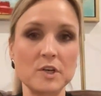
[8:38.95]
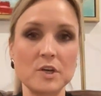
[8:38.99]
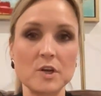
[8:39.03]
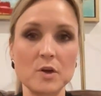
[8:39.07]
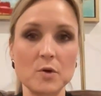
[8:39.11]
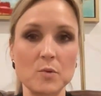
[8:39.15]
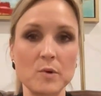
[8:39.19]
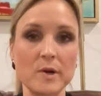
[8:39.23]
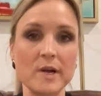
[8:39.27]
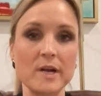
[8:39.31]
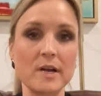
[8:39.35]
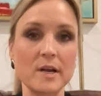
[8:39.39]
to
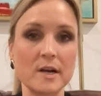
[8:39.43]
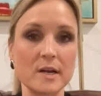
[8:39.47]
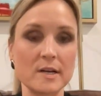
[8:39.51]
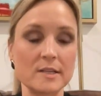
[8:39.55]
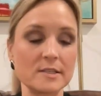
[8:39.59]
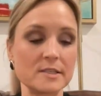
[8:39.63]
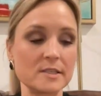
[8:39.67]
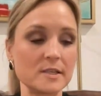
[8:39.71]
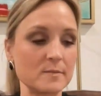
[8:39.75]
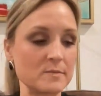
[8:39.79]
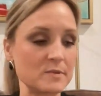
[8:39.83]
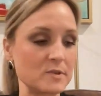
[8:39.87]
know what
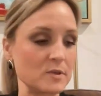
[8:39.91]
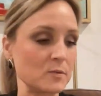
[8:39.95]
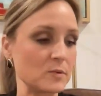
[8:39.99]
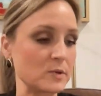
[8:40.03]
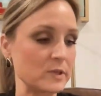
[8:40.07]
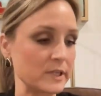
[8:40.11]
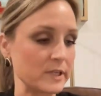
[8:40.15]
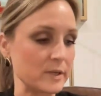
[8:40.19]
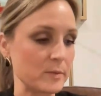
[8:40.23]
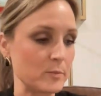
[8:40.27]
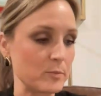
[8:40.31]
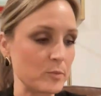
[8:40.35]
concepts are
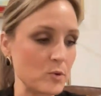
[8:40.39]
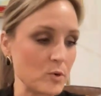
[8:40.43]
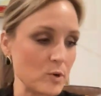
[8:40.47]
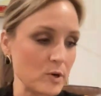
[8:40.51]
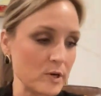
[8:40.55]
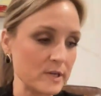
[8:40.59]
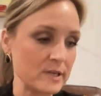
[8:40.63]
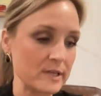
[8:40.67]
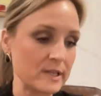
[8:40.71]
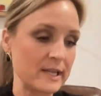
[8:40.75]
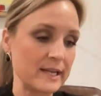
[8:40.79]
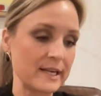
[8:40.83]
really
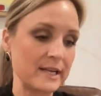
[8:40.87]
important.